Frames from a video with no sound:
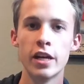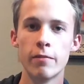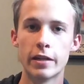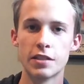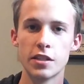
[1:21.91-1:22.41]

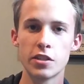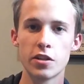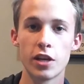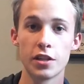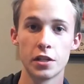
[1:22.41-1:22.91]
My sister
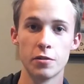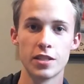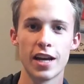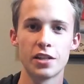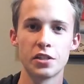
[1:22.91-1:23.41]
thought that it was
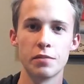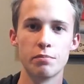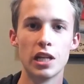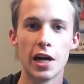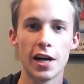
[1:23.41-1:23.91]
actually
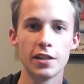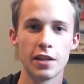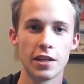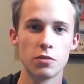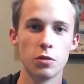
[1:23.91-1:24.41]
implied that
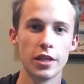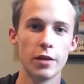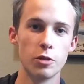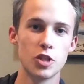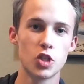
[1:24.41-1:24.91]
that's what they
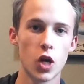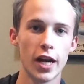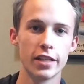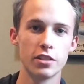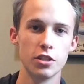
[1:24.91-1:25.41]
were
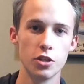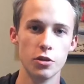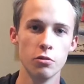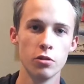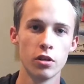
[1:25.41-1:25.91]
trying to
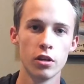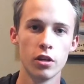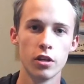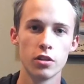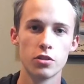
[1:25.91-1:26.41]
do.
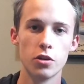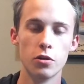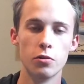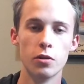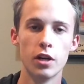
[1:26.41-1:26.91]

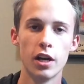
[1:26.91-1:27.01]
So